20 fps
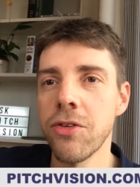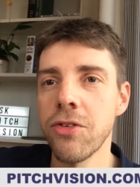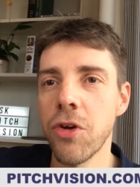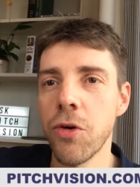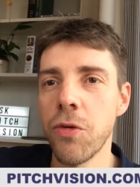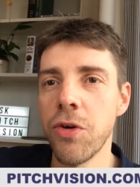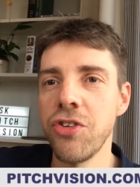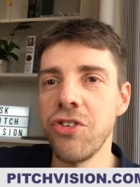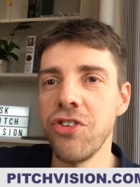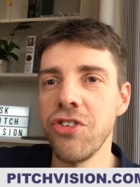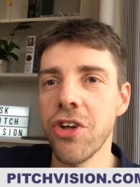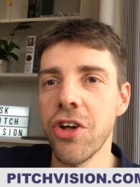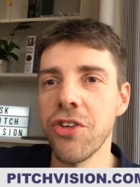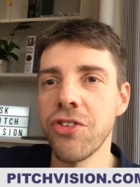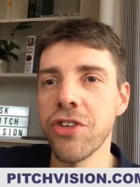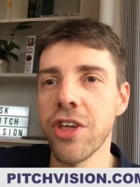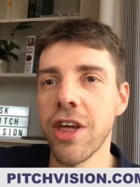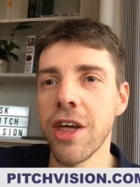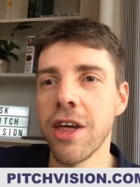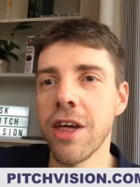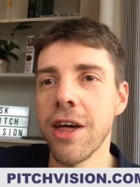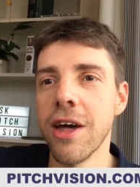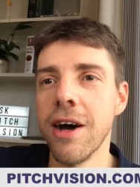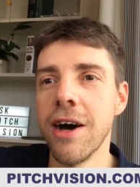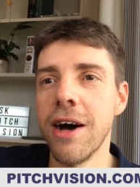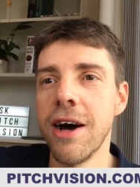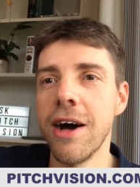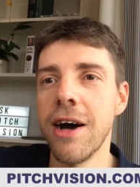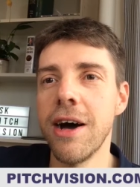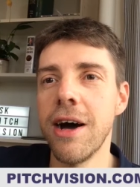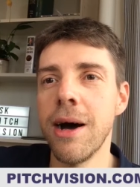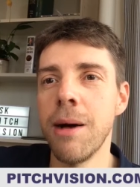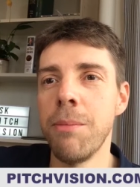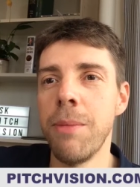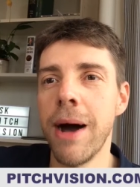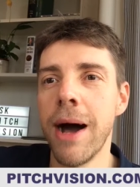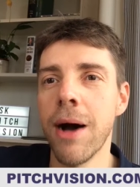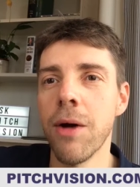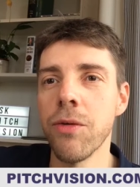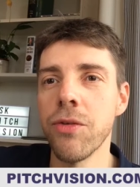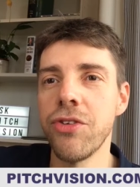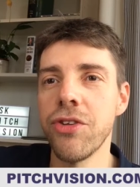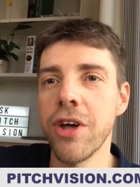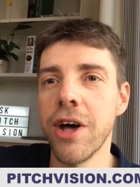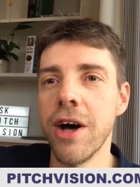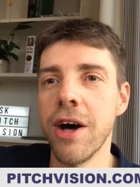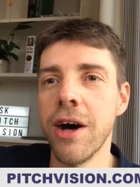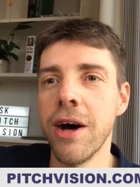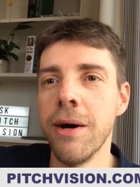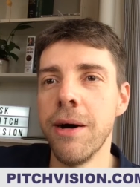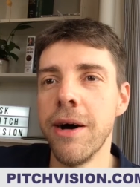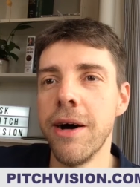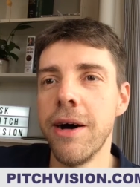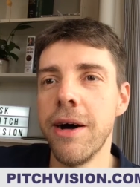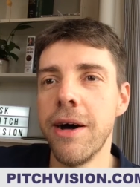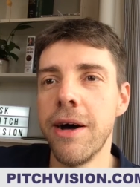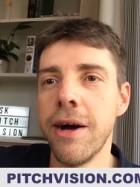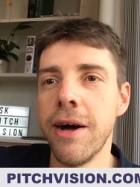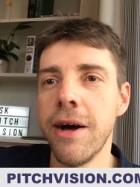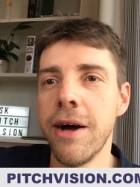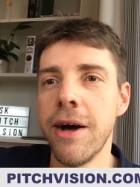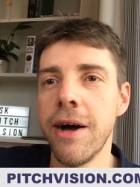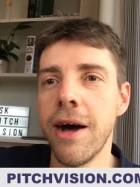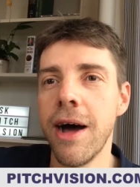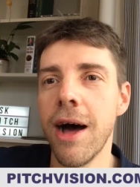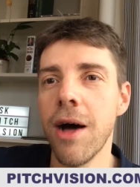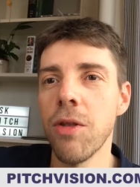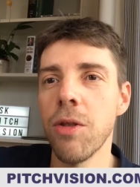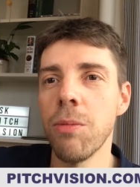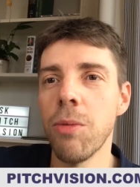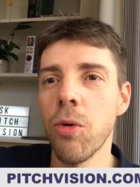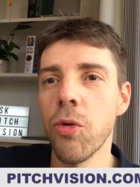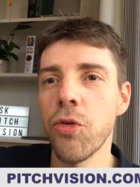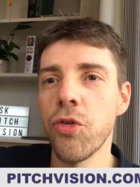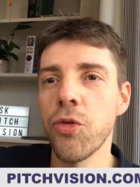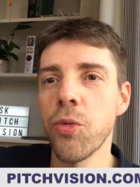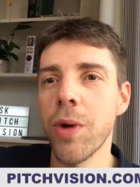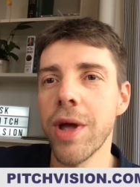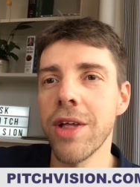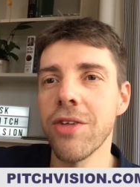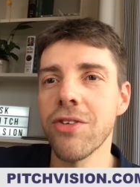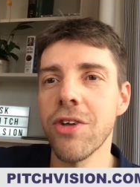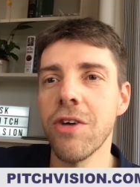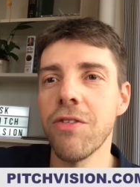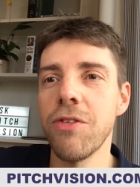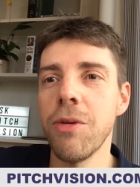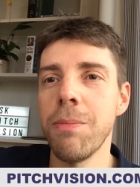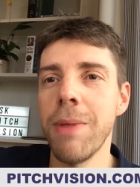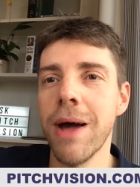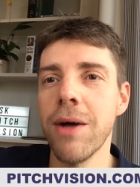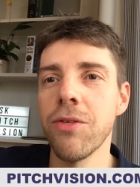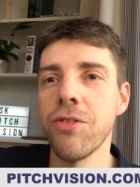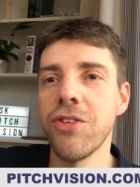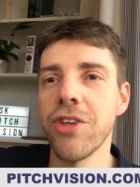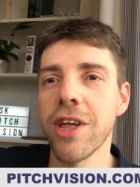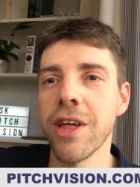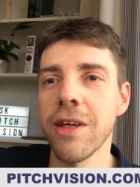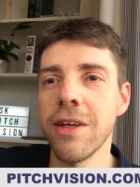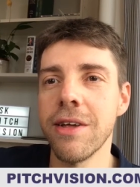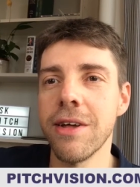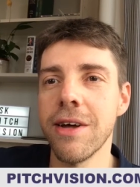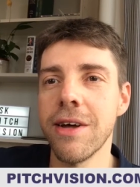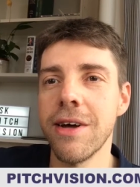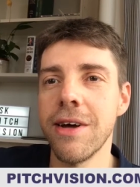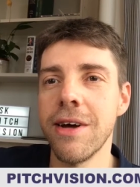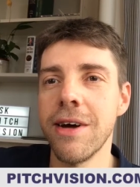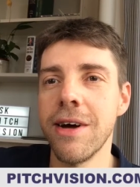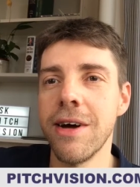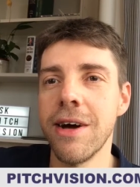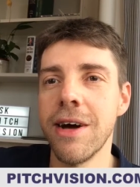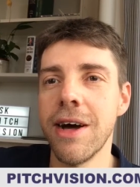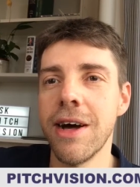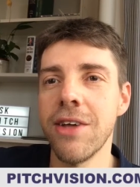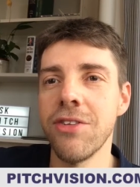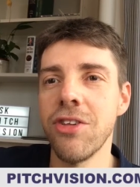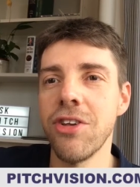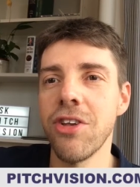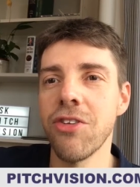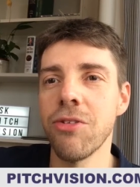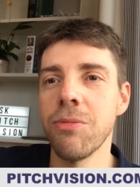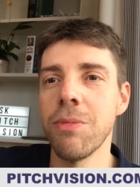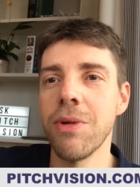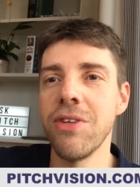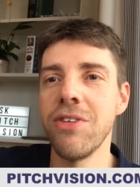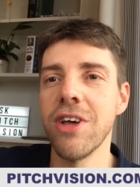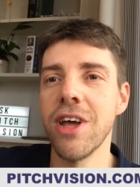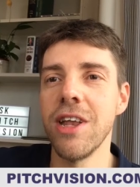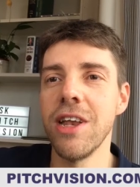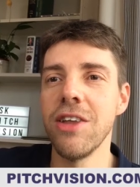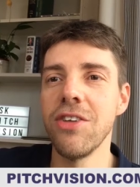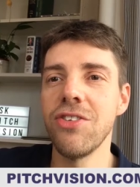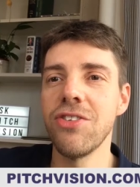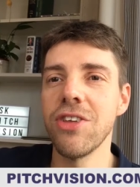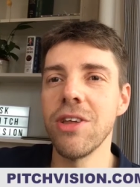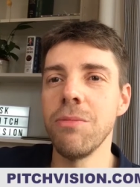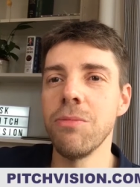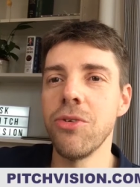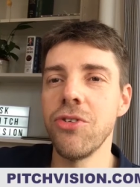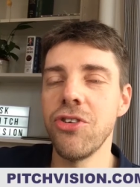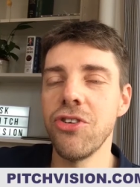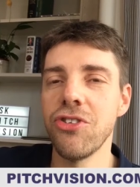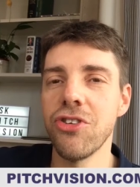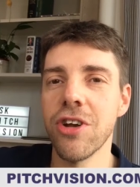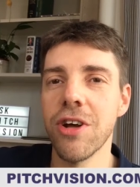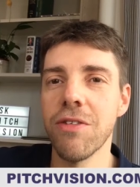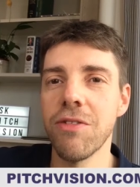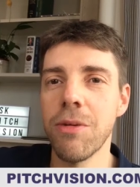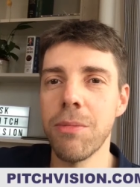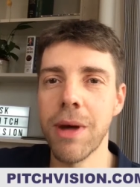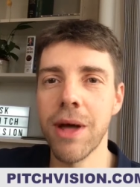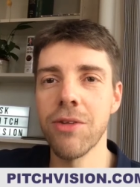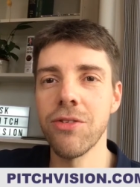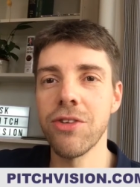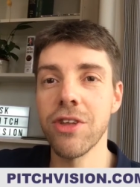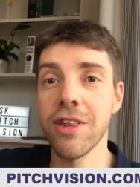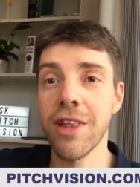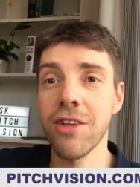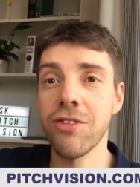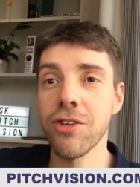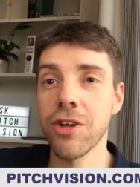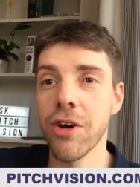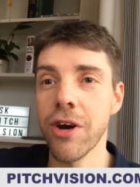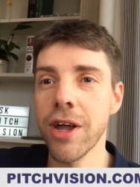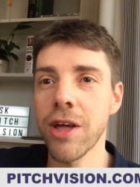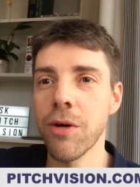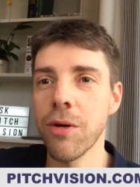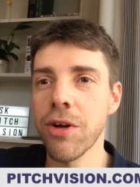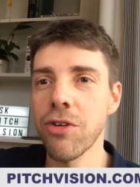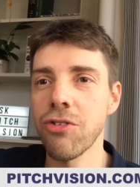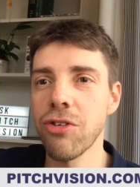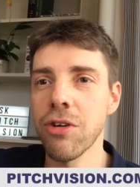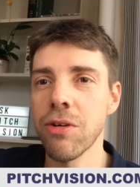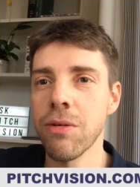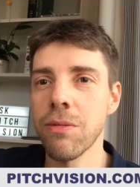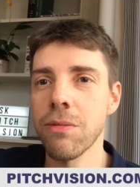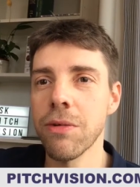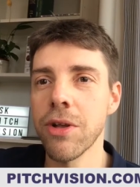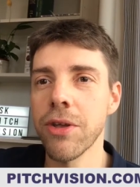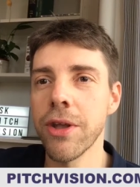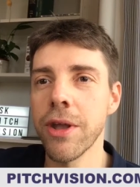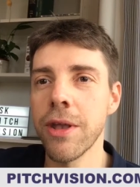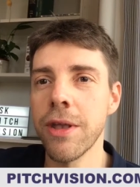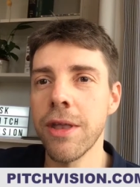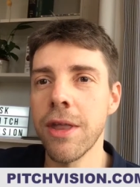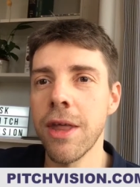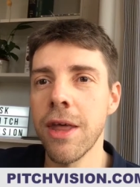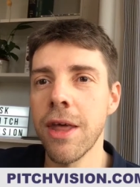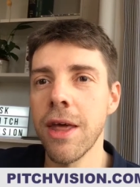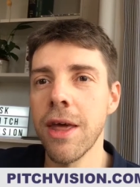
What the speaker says: So Rishi's asking about how the ball swings after bouncing, as it doesn't maintain its seam position after bouncing. That's a great question. Well done.